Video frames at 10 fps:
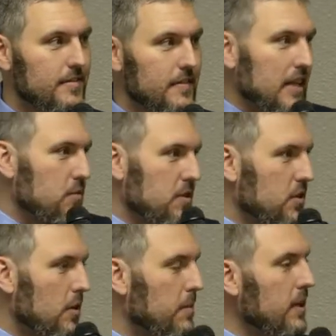That's what it's
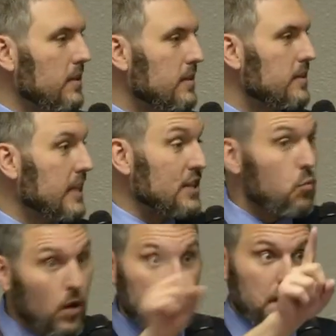all about. That's
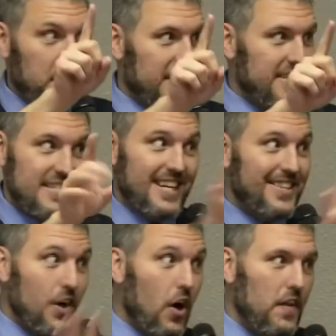one of the things. That's
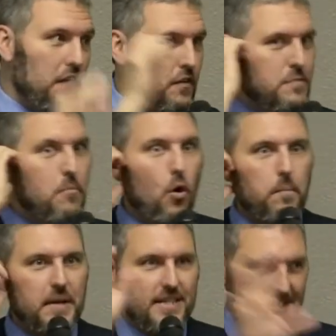not all that. There's more
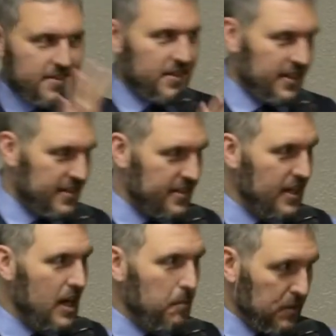pieces to this,
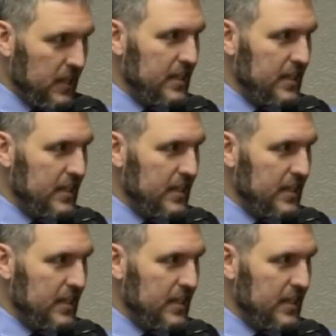but